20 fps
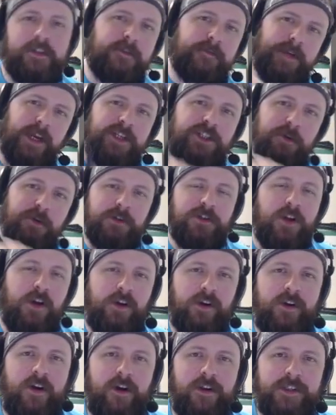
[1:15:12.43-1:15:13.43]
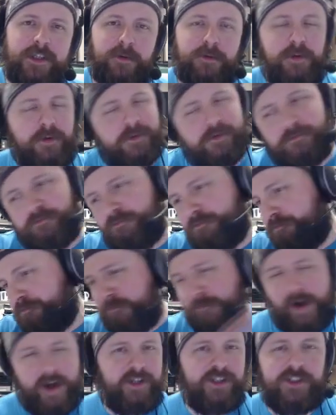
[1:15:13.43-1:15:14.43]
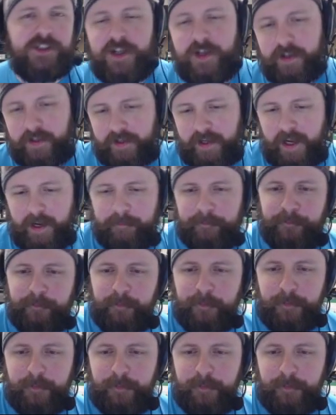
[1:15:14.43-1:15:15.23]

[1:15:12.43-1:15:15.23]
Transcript: stays too much long concept. It's right just into the game.